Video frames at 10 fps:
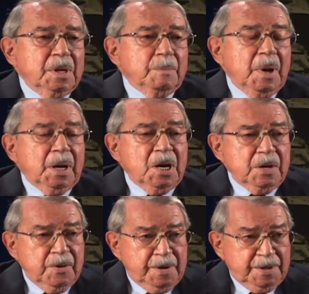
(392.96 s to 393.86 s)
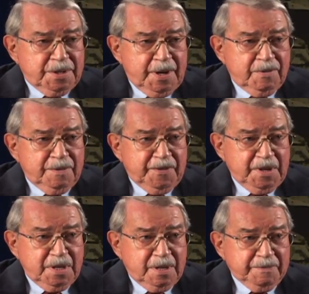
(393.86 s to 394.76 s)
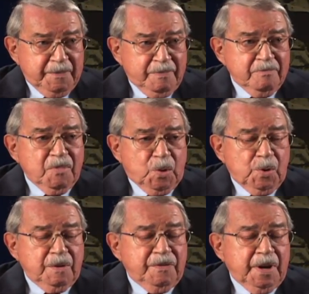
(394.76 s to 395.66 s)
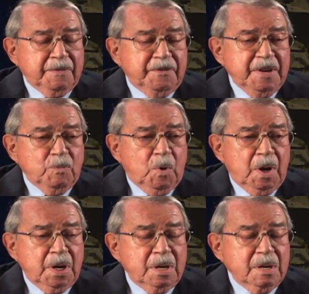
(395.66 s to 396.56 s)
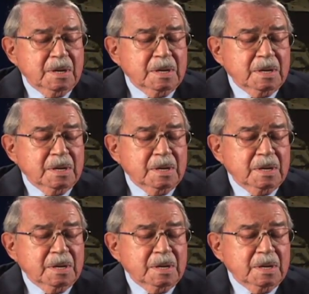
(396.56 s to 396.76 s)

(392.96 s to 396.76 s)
About 107 feet, okay. 35 feet wide.